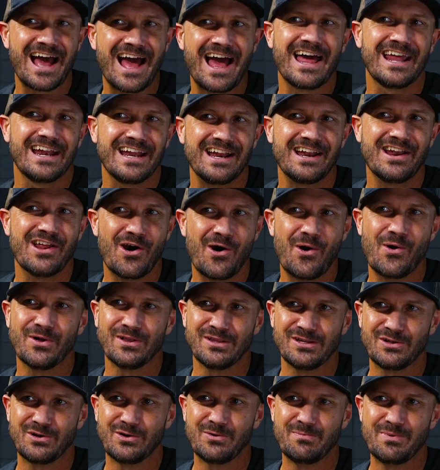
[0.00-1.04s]
I kind of know a
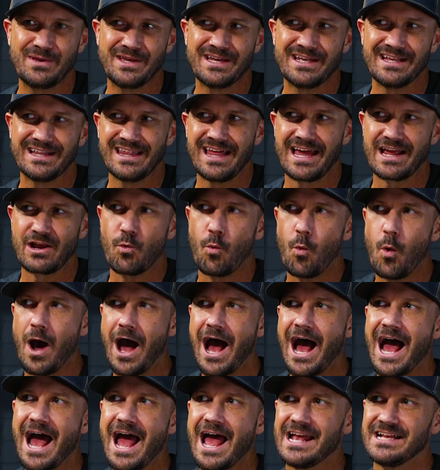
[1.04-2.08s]
little bit like
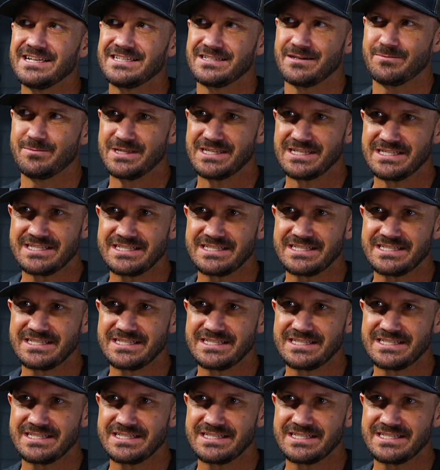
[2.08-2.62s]
why some of the